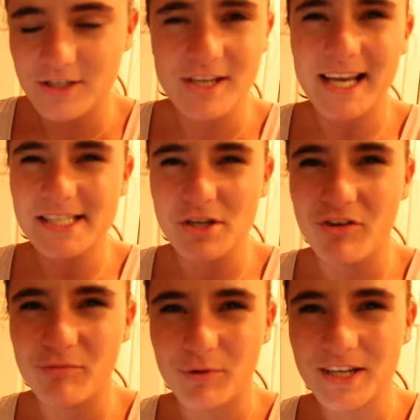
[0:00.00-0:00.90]
Do you guys
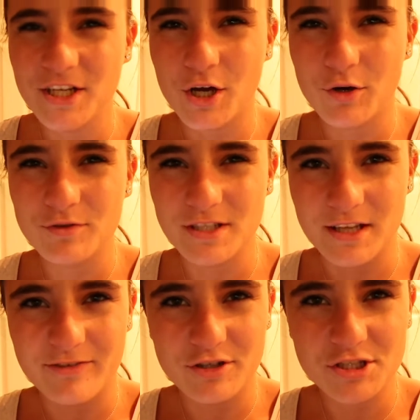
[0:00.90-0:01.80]
know if Breadco
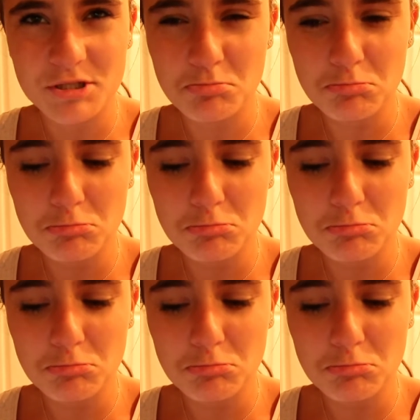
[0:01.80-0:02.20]
delivers?